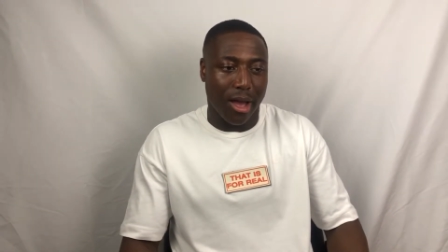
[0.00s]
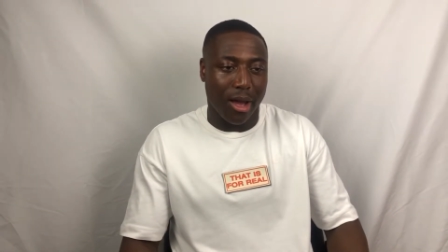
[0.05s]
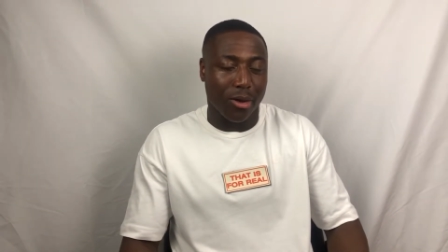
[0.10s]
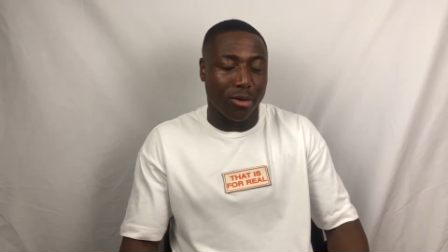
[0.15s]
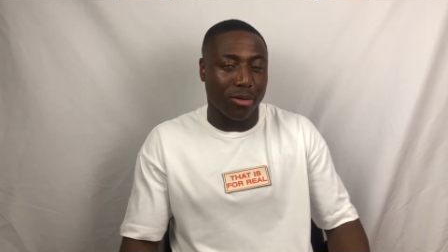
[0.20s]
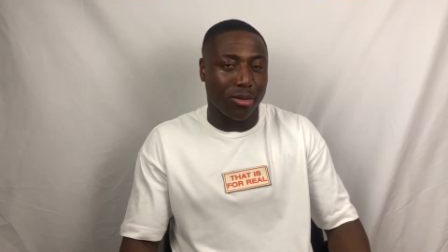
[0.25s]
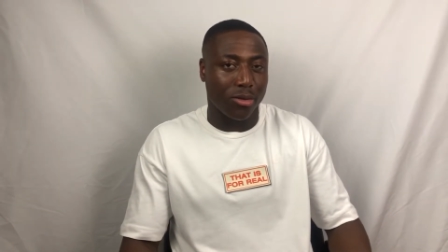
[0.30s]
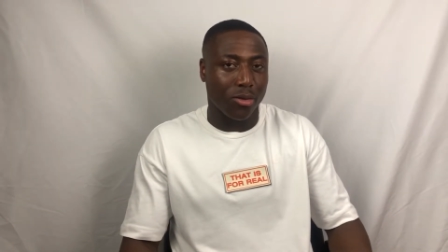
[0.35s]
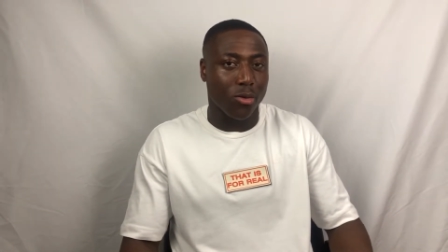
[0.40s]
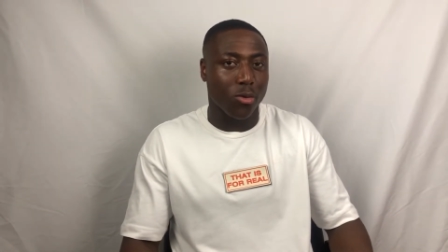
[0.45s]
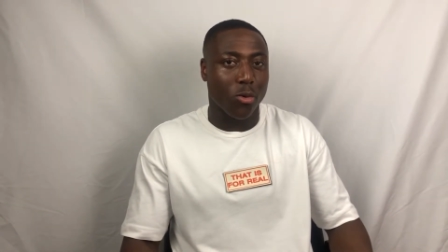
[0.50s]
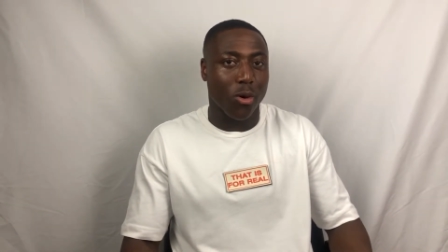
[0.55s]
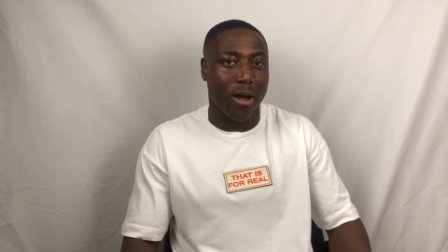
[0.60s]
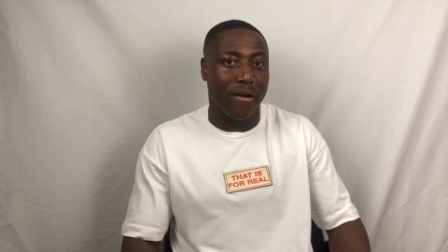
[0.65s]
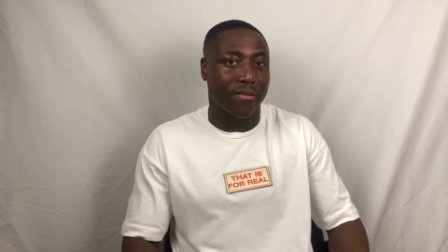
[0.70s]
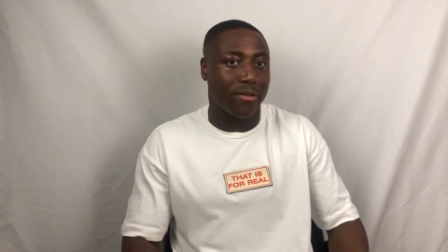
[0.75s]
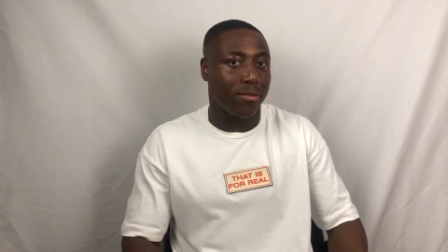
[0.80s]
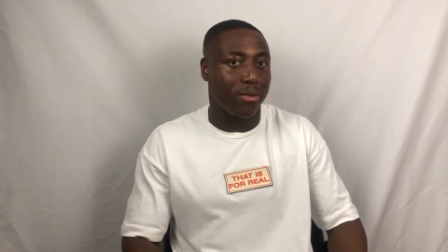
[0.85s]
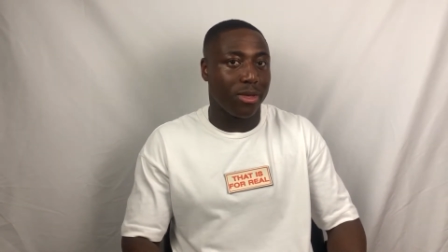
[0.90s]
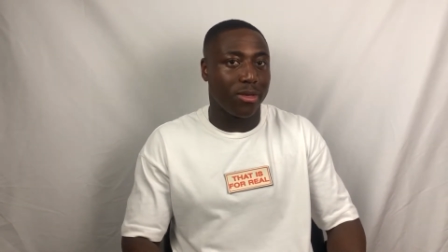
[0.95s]
would do will
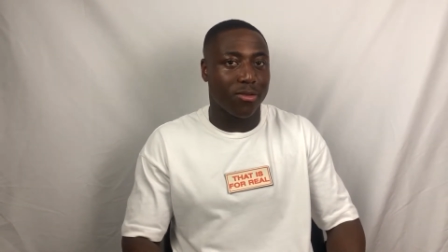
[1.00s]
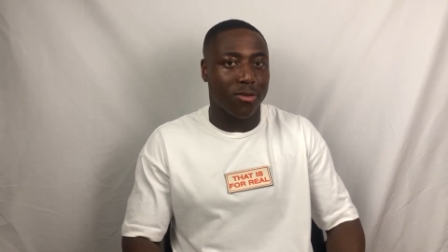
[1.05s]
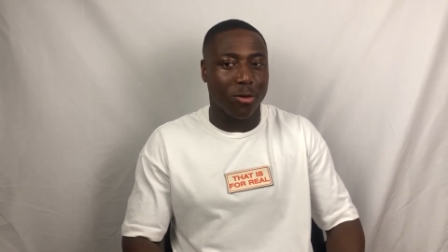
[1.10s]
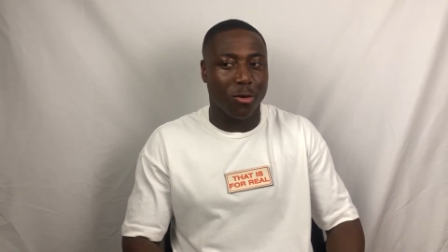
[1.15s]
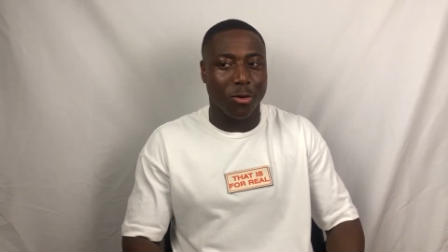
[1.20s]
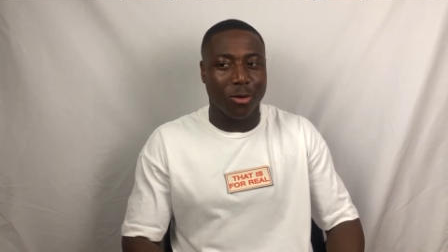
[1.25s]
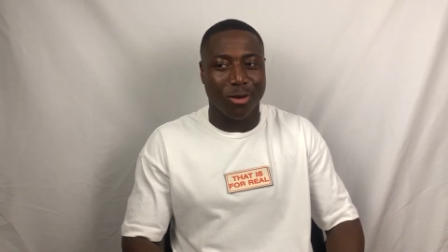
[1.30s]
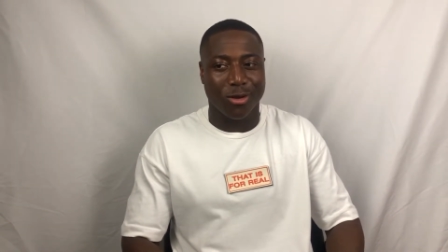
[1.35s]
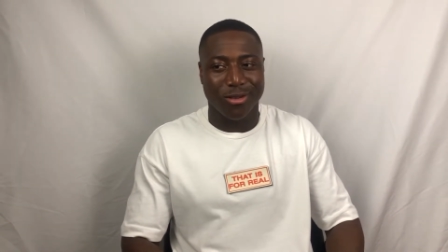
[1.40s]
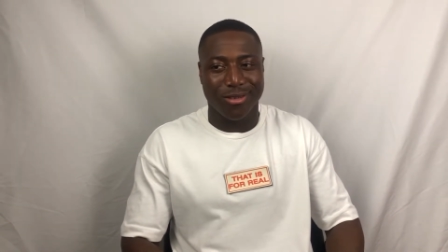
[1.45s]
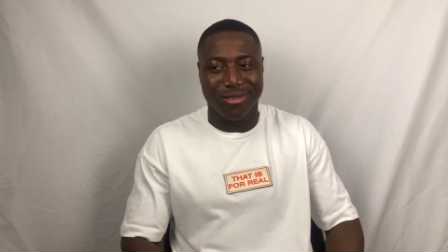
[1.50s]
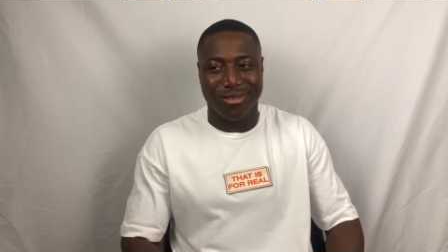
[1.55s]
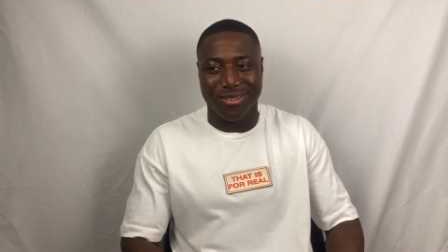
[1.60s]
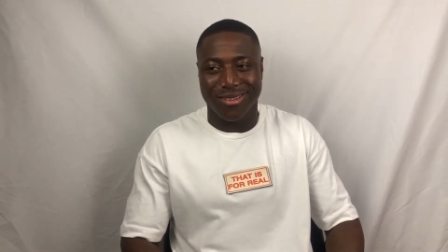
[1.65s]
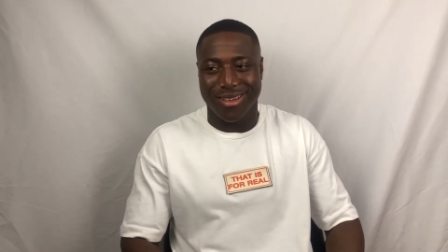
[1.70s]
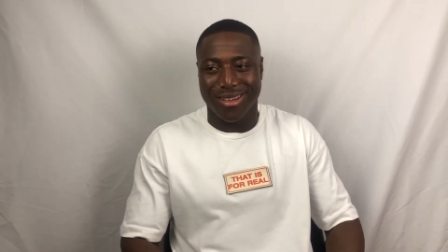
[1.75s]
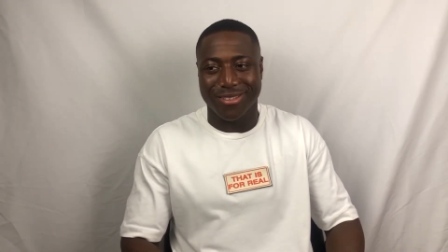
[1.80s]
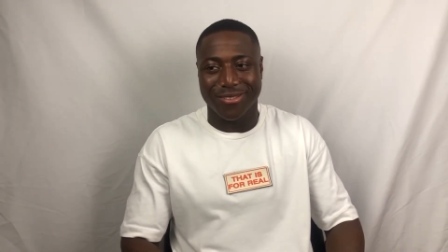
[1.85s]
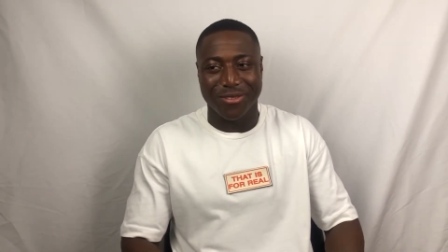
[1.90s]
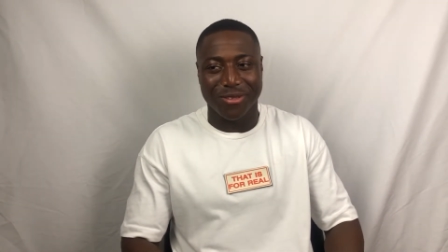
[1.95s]
have to be so,
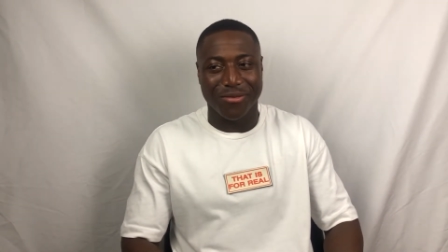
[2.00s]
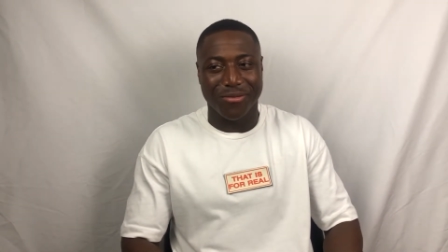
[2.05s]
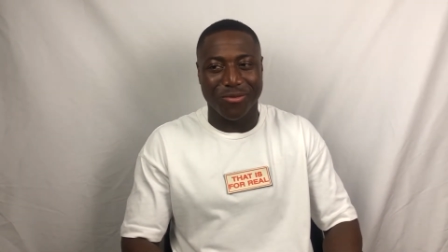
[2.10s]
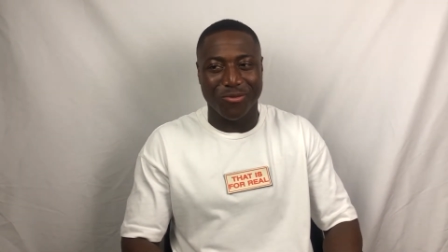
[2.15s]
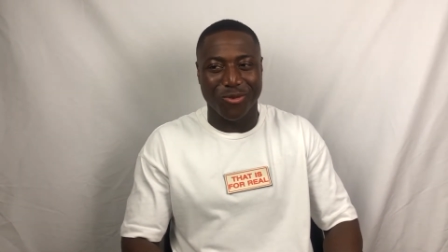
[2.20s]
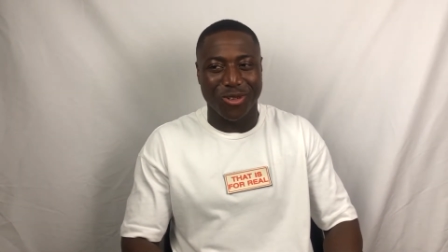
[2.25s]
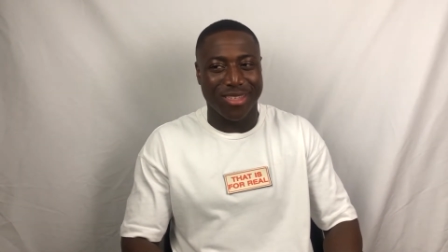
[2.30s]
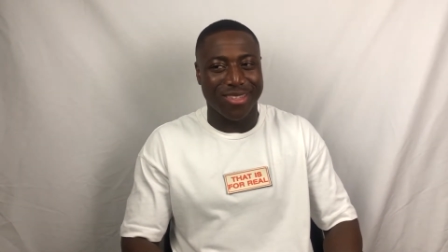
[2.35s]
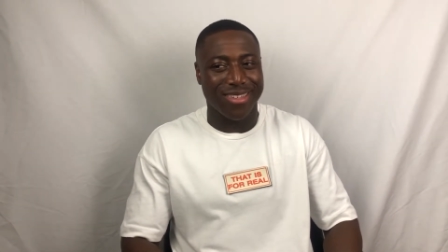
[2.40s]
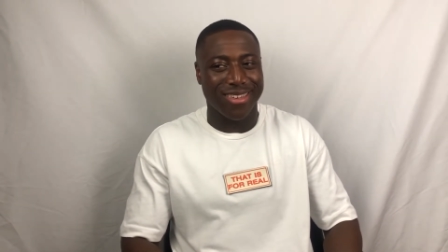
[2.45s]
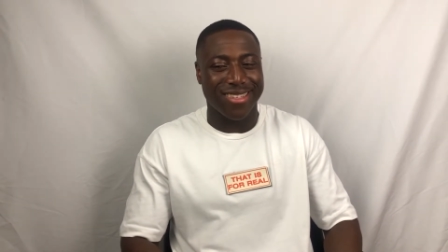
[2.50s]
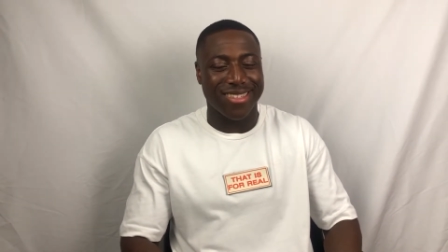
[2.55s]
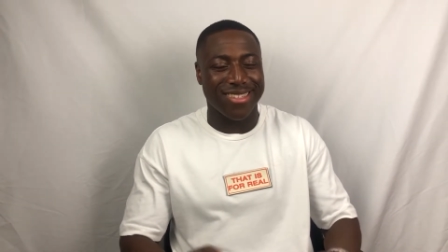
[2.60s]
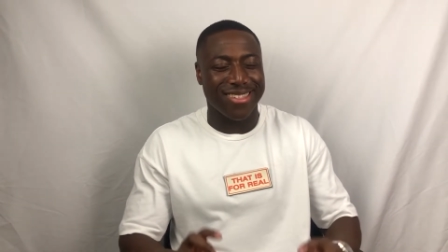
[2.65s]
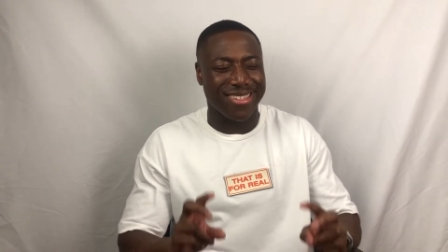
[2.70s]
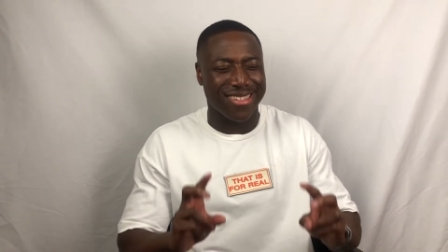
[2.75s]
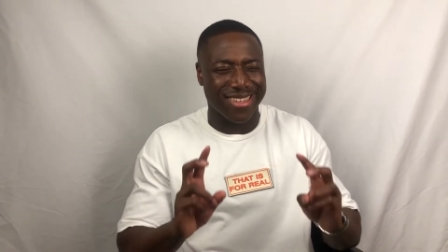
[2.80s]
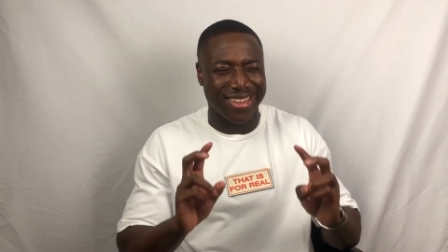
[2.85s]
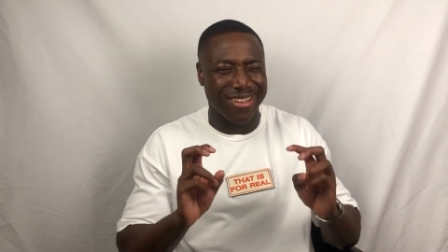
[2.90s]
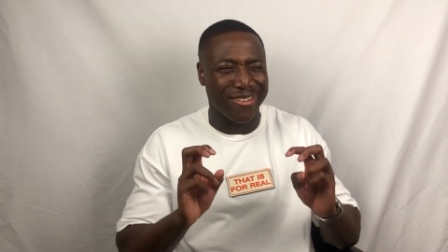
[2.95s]
I don't even want to say
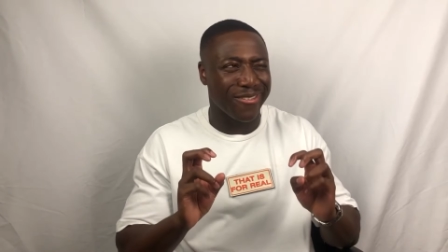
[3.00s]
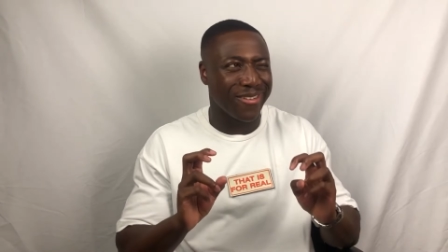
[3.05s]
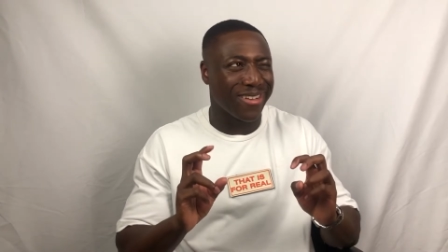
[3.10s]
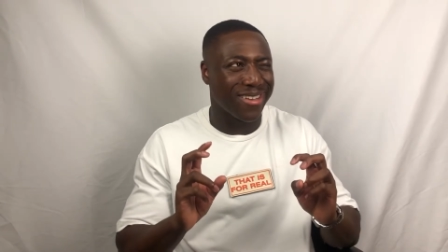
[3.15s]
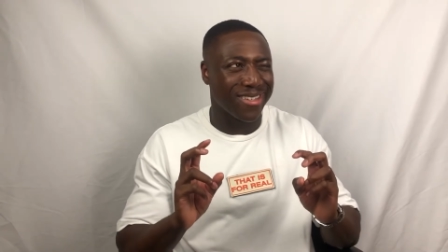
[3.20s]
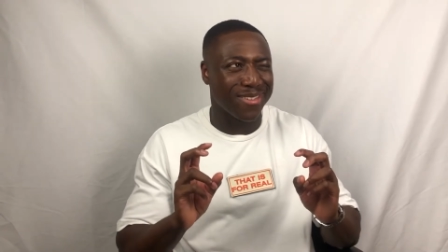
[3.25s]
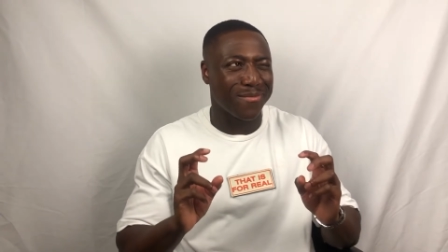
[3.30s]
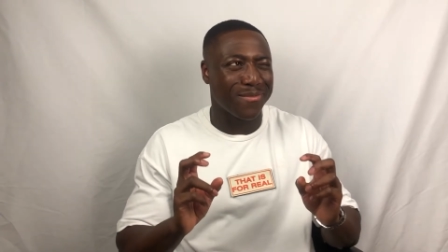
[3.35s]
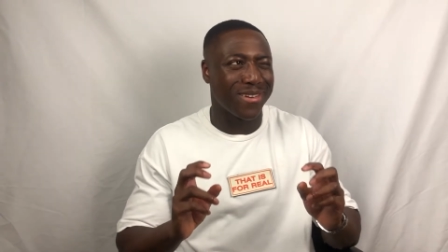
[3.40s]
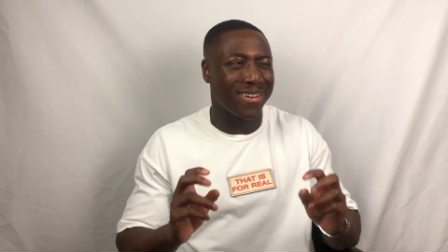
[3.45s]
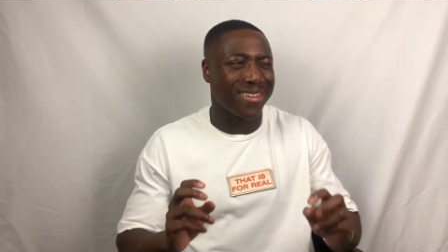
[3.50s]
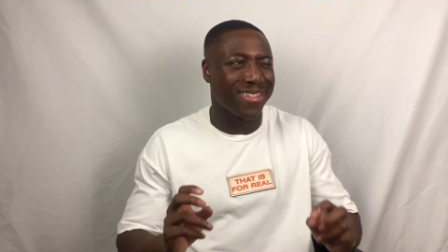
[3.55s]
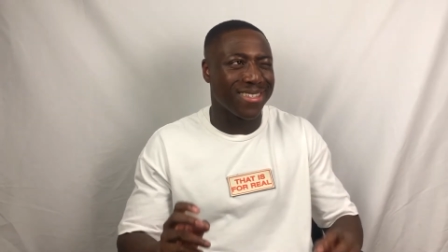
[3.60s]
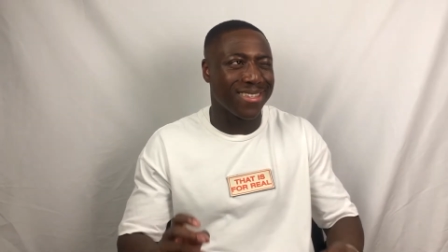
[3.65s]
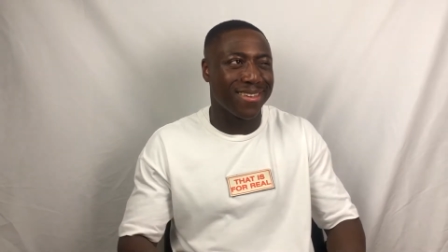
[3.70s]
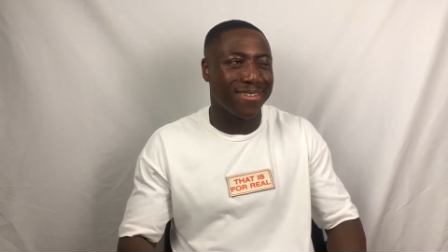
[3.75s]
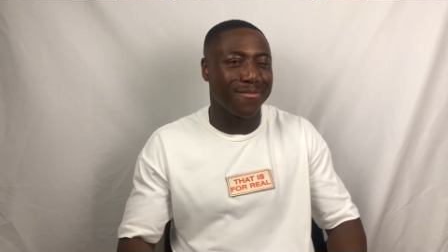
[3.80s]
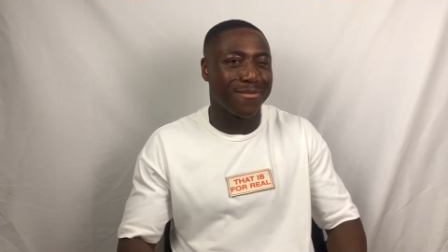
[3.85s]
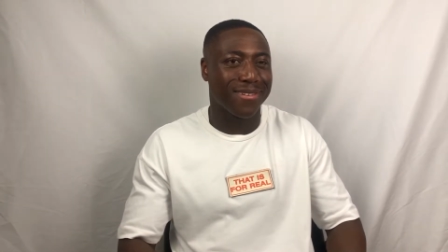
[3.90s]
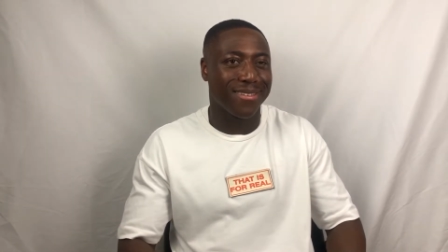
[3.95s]
serious per
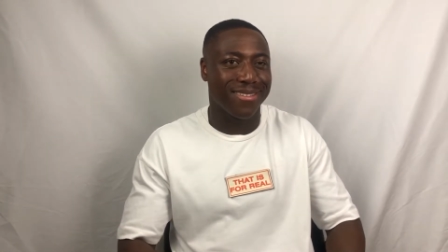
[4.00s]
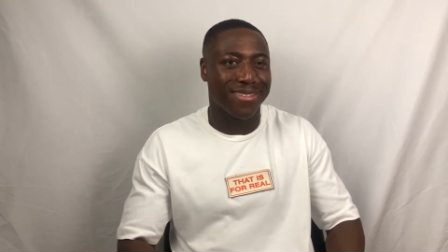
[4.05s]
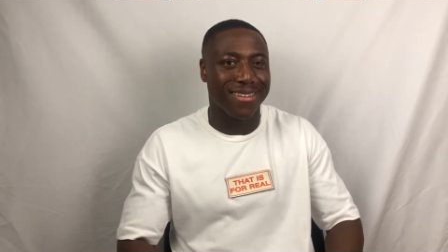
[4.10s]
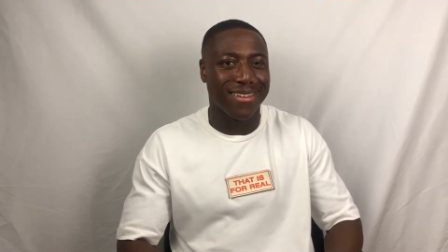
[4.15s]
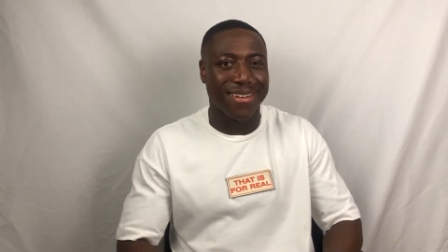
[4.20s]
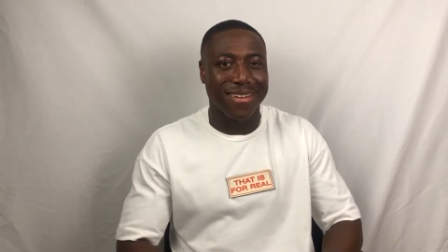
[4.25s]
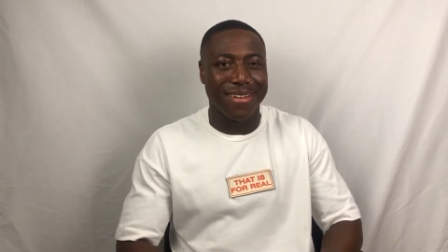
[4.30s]
se, because